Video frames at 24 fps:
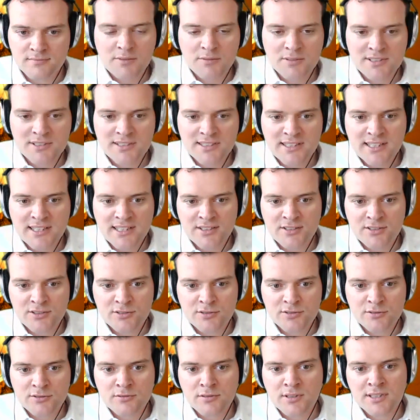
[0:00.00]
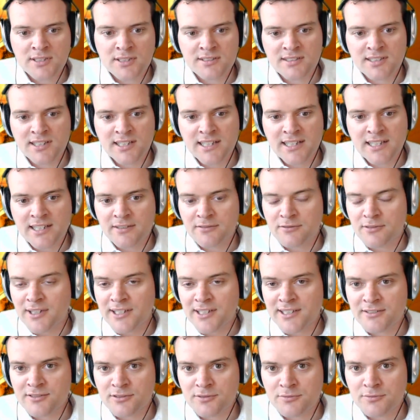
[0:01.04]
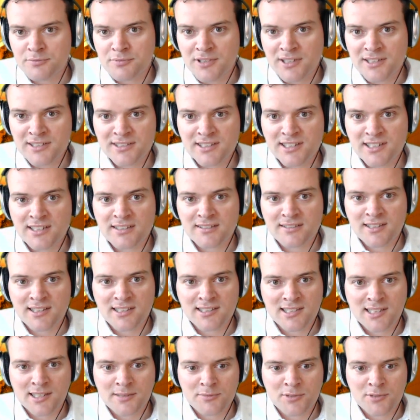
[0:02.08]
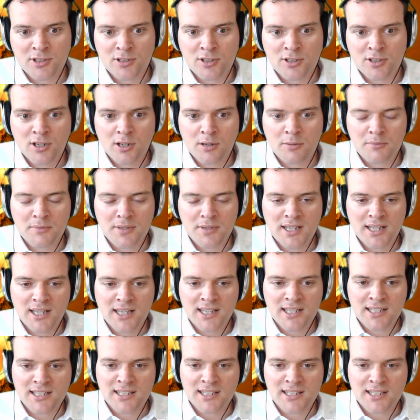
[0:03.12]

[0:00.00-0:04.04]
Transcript: what they can do is they can write to press@gitlab.com, and